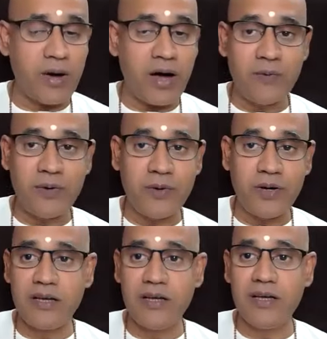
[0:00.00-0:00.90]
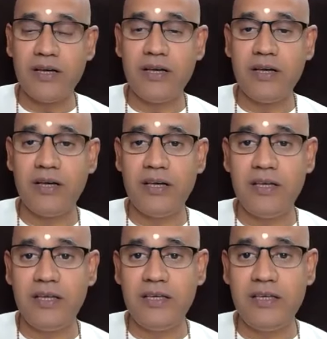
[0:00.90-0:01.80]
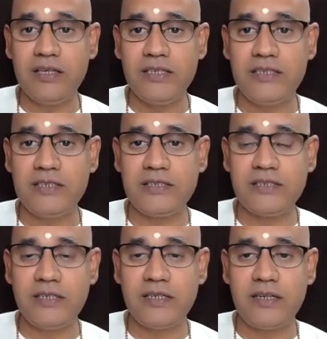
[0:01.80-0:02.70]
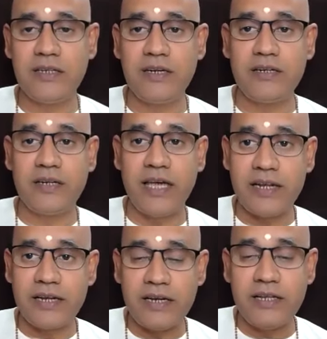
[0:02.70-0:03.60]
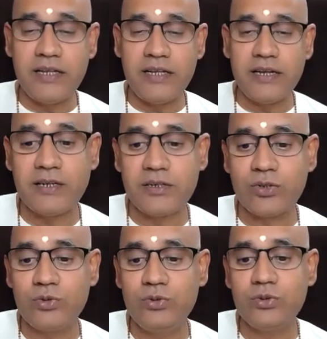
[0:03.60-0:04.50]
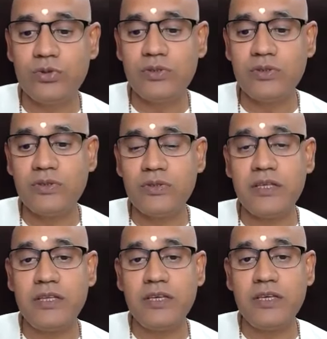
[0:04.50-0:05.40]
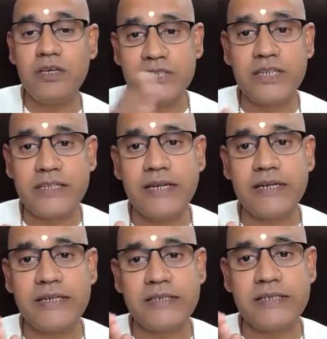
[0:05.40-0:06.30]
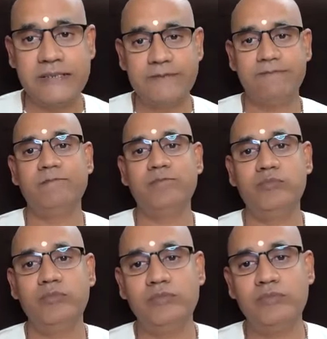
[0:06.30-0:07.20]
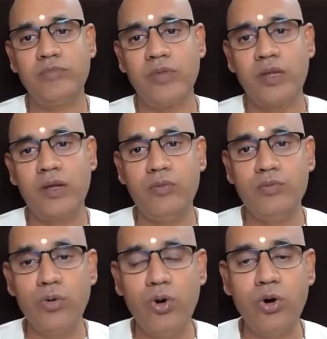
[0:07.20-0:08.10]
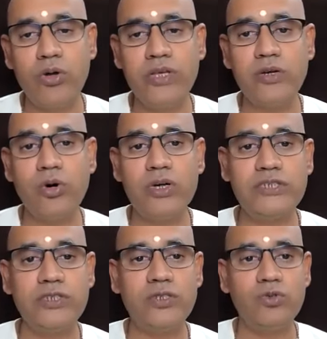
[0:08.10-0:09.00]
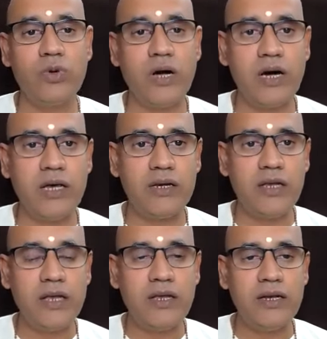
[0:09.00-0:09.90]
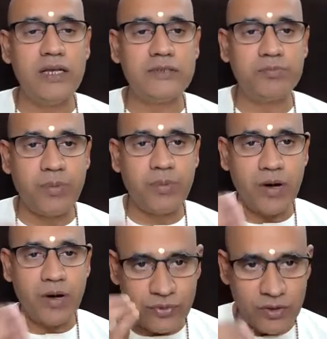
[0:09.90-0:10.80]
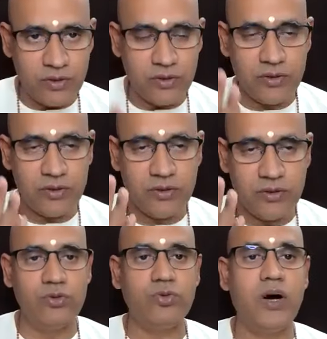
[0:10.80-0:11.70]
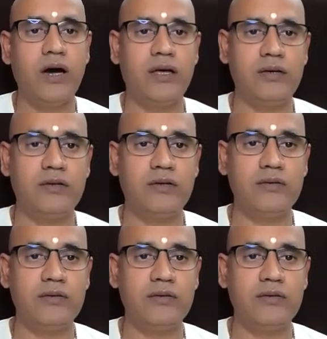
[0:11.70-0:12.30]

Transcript: power is directly related to the egoistic tendency. More egoistic you are, less powerful you are.